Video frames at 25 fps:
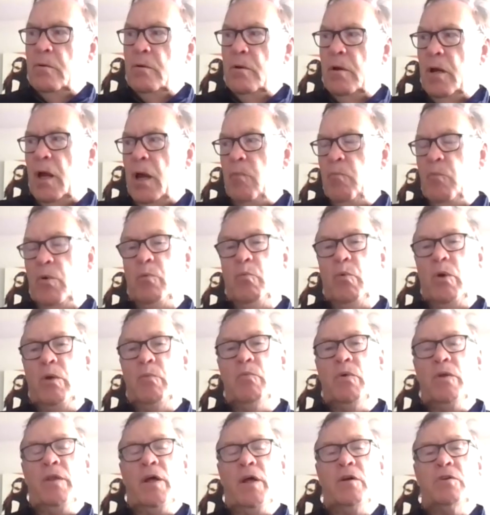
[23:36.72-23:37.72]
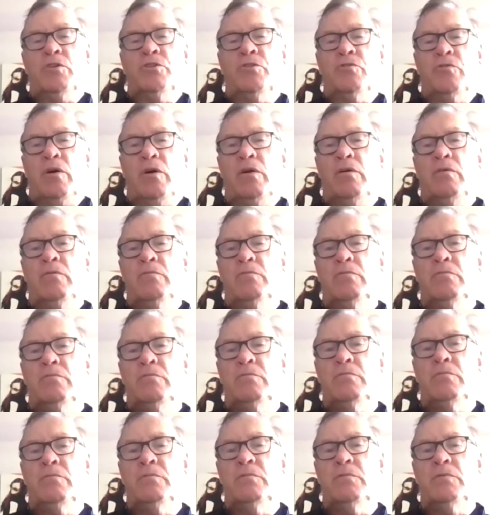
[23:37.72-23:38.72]
and we win with those 3.
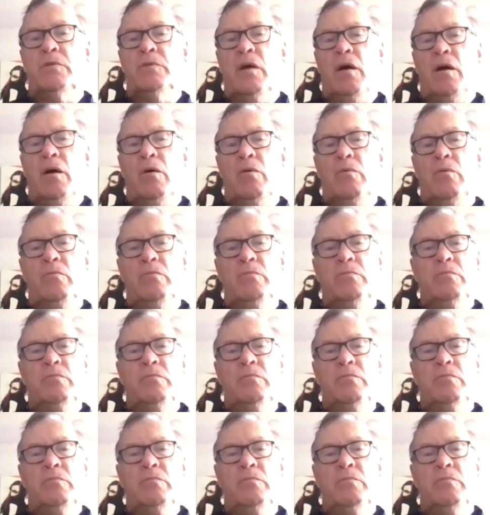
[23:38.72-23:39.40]
So